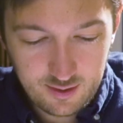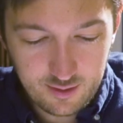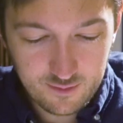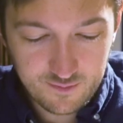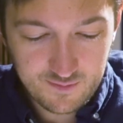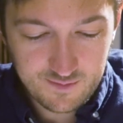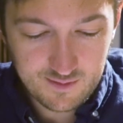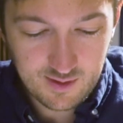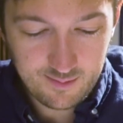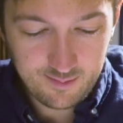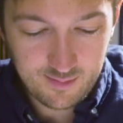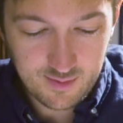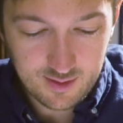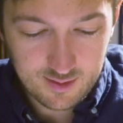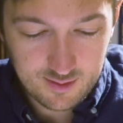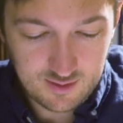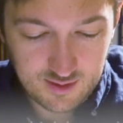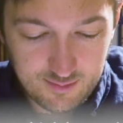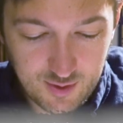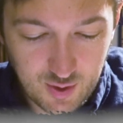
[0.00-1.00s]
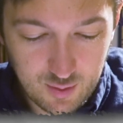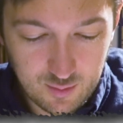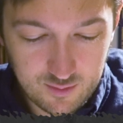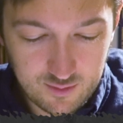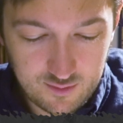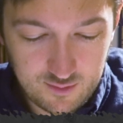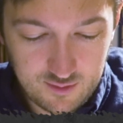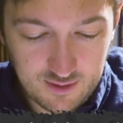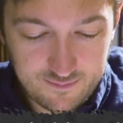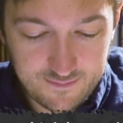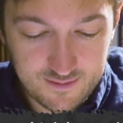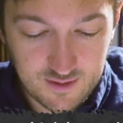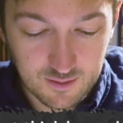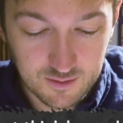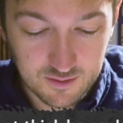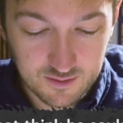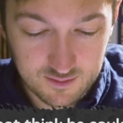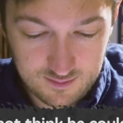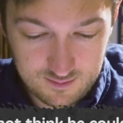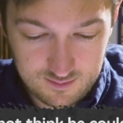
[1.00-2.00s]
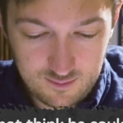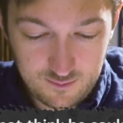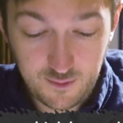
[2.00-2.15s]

Here's from Imo Duffield.